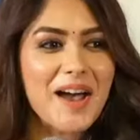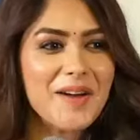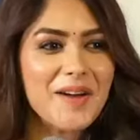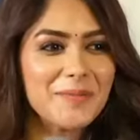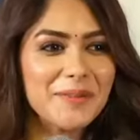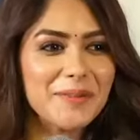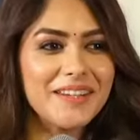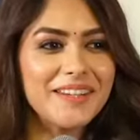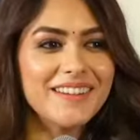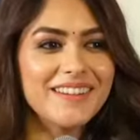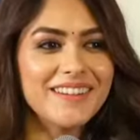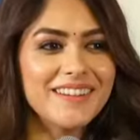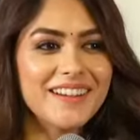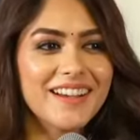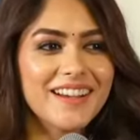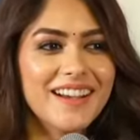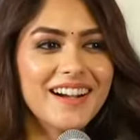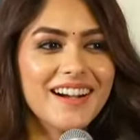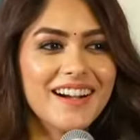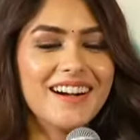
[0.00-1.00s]
happy
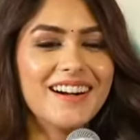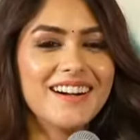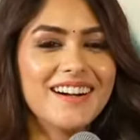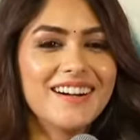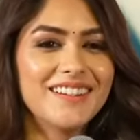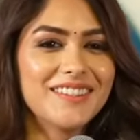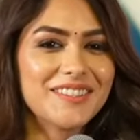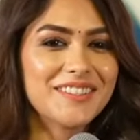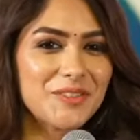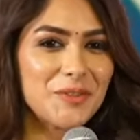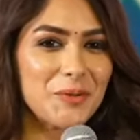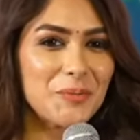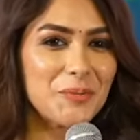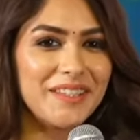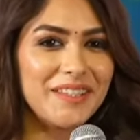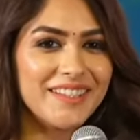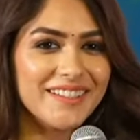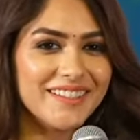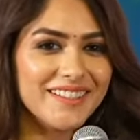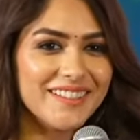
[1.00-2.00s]
uh, to
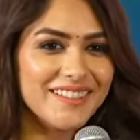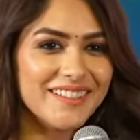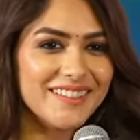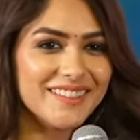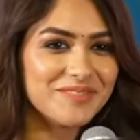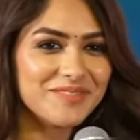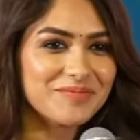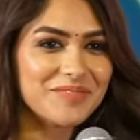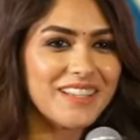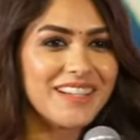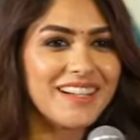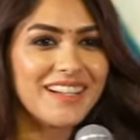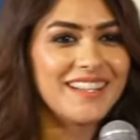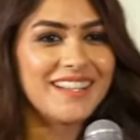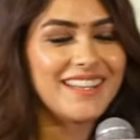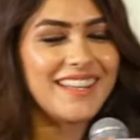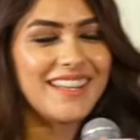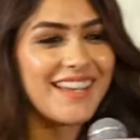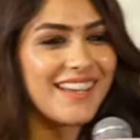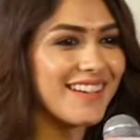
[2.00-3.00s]
be here.
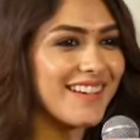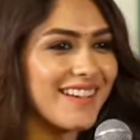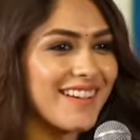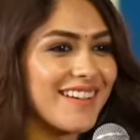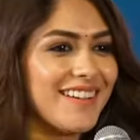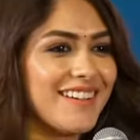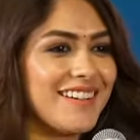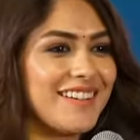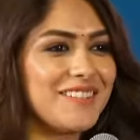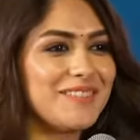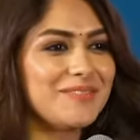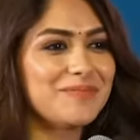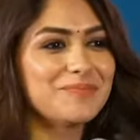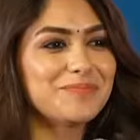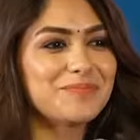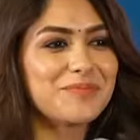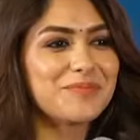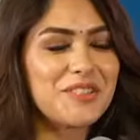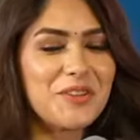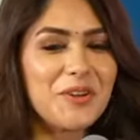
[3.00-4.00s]
Like, uh,
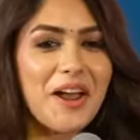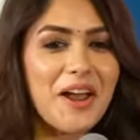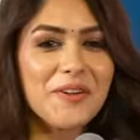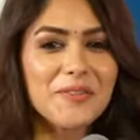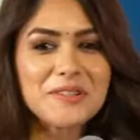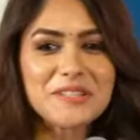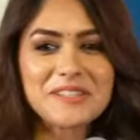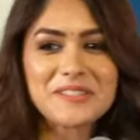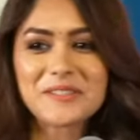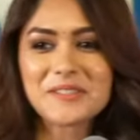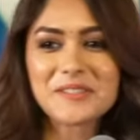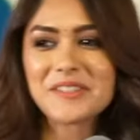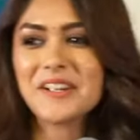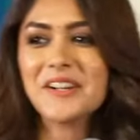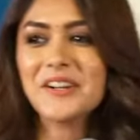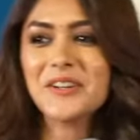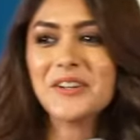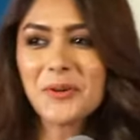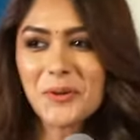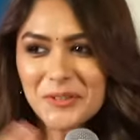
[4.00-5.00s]
you know, I was
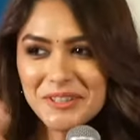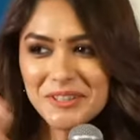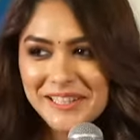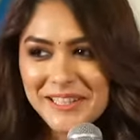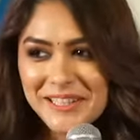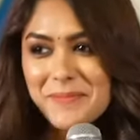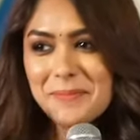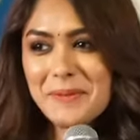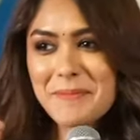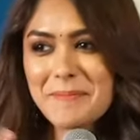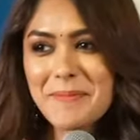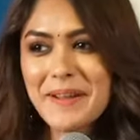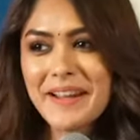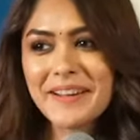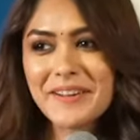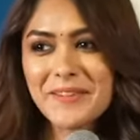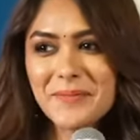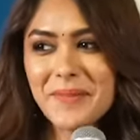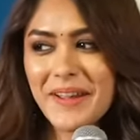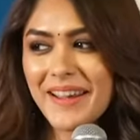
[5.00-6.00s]
totally
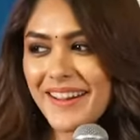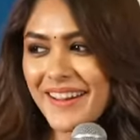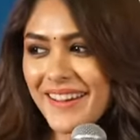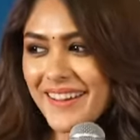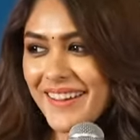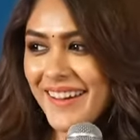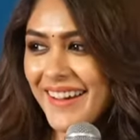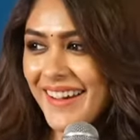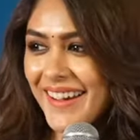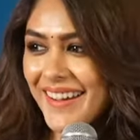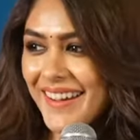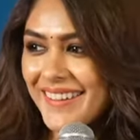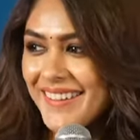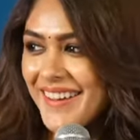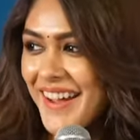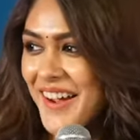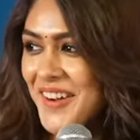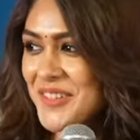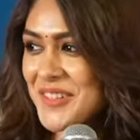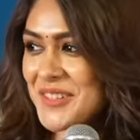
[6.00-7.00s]
prepared in my
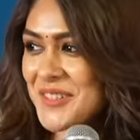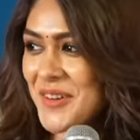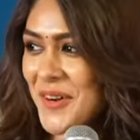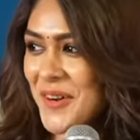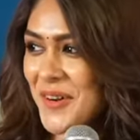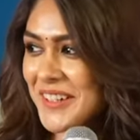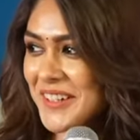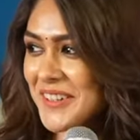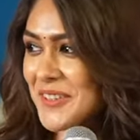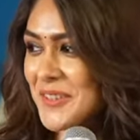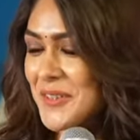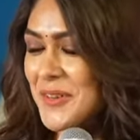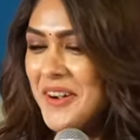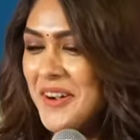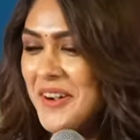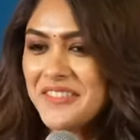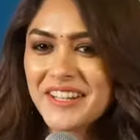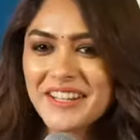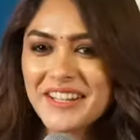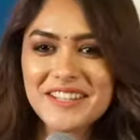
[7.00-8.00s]
head. I was talking to
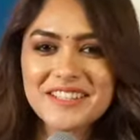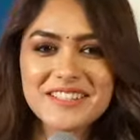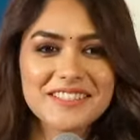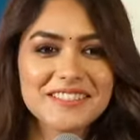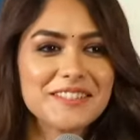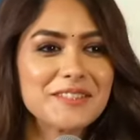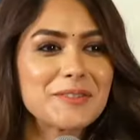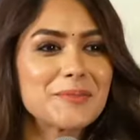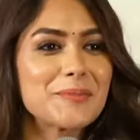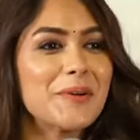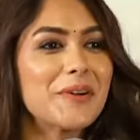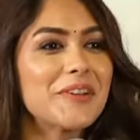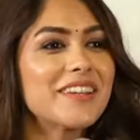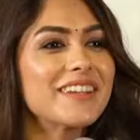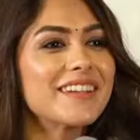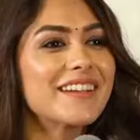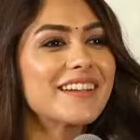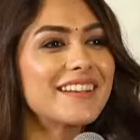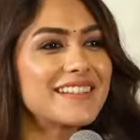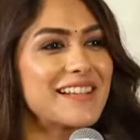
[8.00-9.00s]
Avinash this
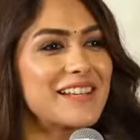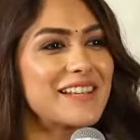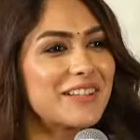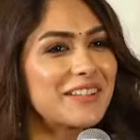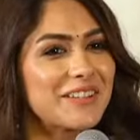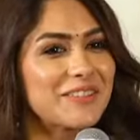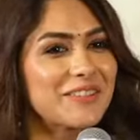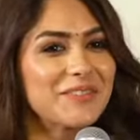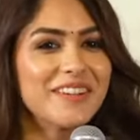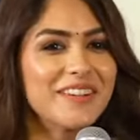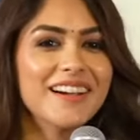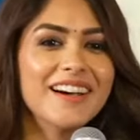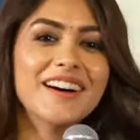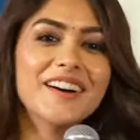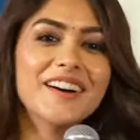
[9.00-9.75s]
morning and telling him,